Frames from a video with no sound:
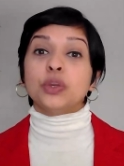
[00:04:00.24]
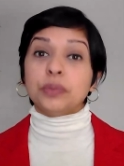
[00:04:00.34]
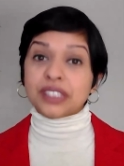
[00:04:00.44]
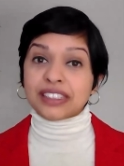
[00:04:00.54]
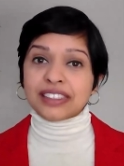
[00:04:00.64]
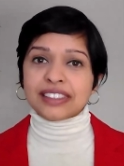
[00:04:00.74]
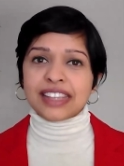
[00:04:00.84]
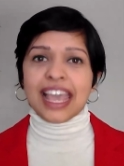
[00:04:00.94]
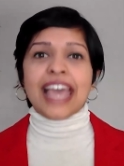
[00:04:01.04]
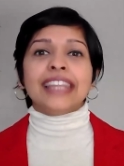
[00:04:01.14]
your business
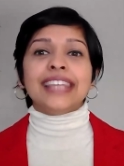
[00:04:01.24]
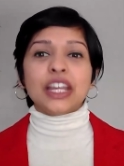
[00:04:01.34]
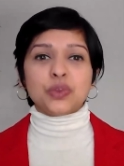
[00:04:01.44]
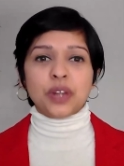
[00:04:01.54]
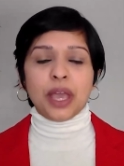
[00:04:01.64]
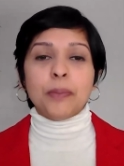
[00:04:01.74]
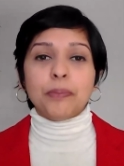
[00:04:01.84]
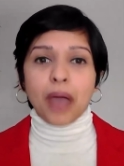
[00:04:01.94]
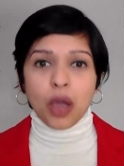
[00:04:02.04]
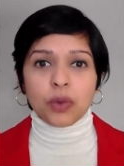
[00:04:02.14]
that will
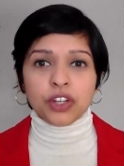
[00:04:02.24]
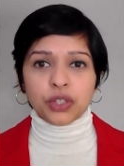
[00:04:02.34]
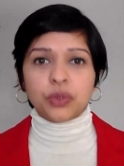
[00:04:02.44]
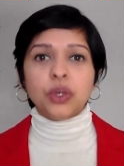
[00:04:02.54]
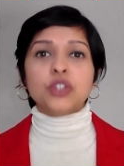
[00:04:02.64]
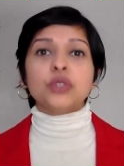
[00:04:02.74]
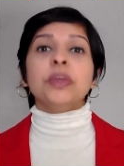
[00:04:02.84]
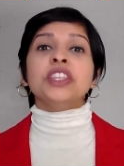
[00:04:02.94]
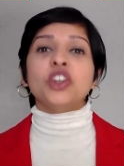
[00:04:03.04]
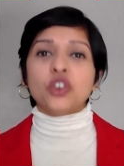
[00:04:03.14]
empower you to
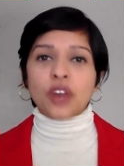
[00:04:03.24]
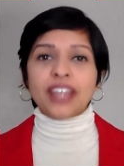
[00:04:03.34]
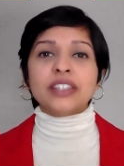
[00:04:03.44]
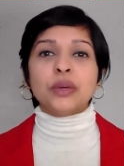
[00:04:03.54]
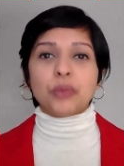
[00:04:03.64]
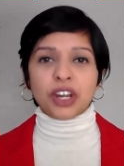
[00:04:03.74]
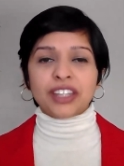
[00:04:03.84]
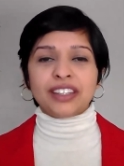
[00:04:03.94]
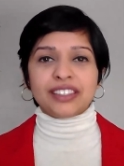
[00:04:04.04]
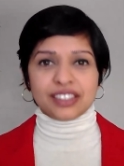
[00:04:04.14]
make the right
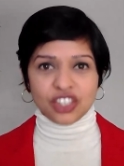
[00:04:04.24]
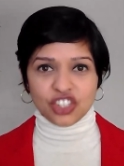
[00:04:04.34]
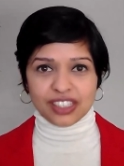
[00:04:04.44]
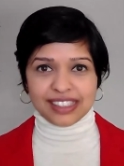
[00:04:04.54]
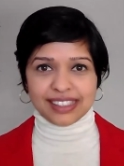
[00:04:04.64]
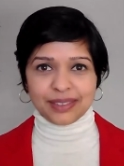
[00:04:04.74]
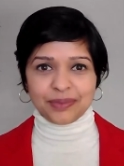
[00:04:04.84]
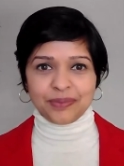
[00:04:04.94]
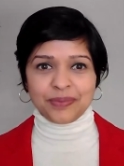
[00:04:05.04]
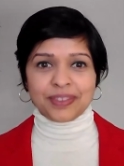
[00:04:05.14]
marketing decisions.
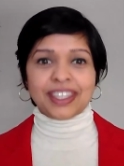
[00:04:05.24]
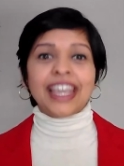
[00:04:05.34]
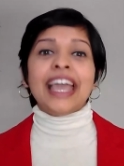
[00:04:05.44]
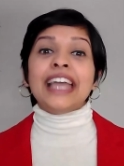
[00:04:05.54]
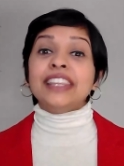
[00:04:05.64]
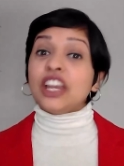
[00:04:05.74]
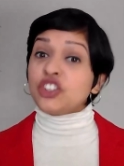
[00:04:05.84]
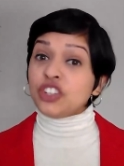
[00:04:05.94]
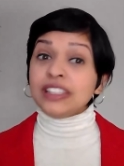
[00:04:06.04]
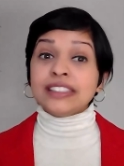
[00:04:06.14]
That
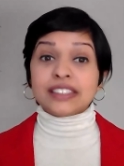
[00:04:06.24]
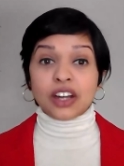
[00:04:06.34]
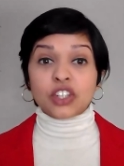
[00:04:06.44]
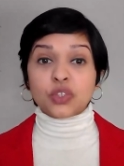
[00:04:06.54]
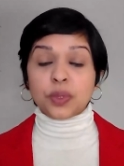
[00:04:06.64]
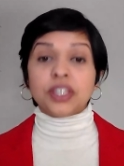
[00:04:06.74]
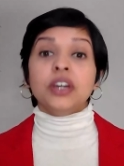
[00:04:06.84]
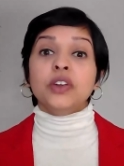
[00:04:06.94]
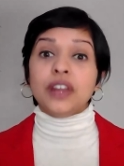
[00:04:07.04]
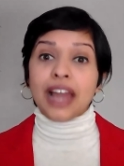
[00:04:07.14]
really starts with
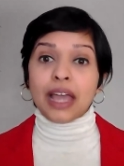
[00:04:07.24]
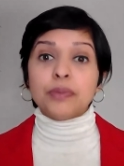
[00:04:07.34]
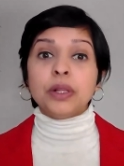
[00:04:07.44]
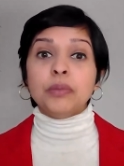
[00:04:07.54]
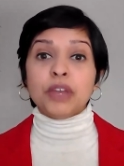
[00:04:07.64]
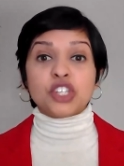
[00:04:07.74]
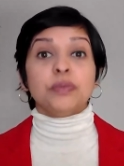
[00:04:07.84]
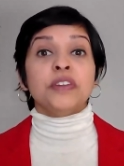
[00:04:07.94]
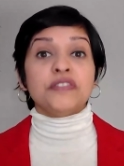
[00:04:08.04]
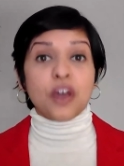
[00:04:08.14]
a reliable
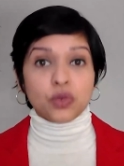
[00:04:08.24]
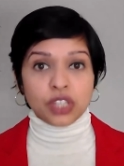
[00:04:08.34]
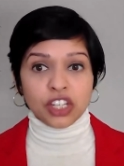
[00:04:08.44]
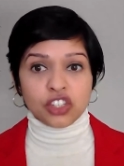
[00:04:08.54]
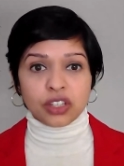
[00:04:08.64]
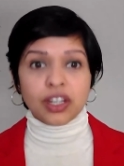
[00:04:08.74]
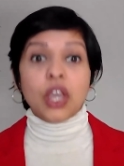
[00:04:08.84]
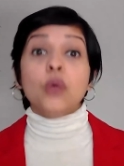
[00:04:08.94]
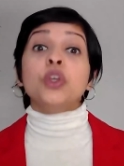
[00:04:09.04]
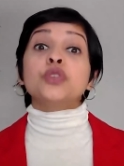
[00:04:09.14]
measurement foundation,
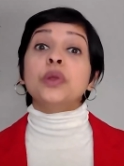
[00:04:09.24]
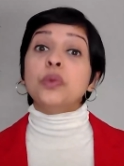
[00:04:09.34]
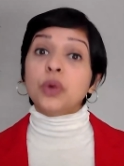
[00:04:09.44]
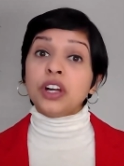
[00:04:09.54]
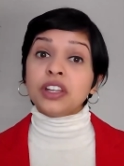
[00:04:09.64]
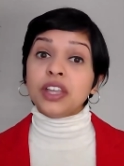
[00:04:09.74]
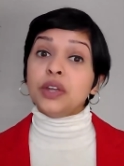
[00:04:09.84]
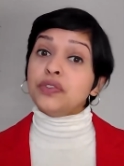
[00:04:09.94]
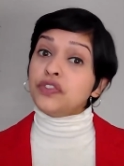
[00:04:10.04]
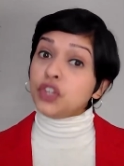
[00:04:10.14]
which will work in a
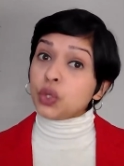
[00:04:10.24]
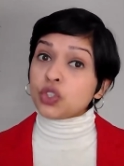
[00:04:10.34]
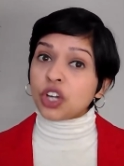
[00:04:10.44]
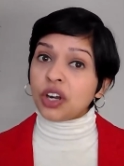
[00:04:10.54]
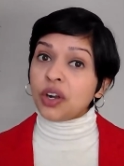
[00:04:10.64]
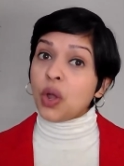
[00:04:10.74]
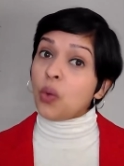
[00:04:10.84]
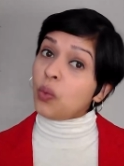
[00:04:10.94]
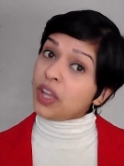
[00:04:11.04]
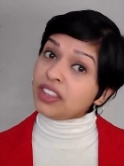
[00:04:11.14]
future
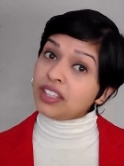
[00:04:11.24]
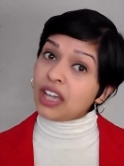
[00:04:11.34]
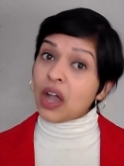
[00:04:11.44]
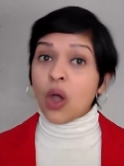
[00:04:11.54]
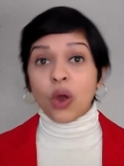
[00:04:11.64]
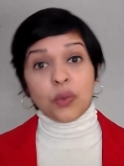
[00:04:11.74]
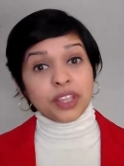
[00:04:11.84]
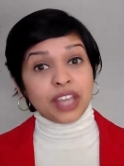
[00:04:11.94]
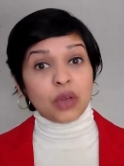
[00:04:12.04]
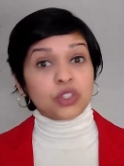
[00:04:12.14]
with or
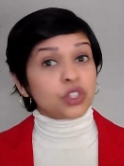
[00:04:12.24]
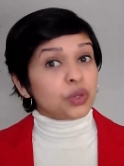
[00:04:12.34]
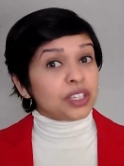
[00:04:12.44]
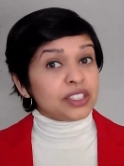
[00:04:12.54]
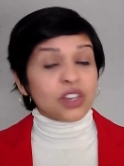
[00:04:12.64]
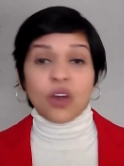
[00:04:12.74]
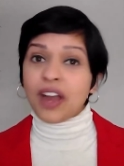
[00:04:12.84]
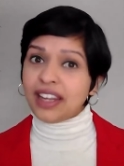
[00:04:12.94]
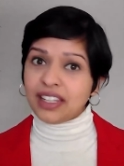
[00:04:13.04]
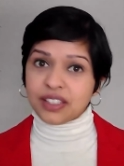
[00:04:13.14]
without cookies or
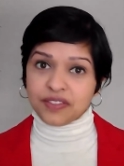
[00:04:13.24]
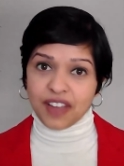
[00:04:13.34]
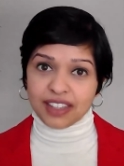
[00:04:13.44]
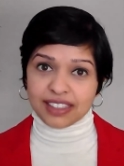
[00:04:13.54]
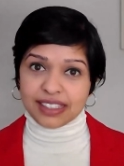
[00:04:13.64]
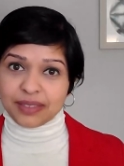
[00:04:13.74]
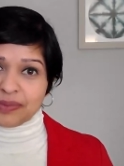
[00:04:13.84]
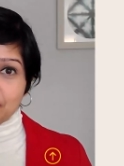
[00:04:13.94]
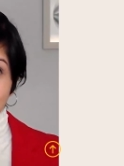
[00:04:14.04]
identifiers.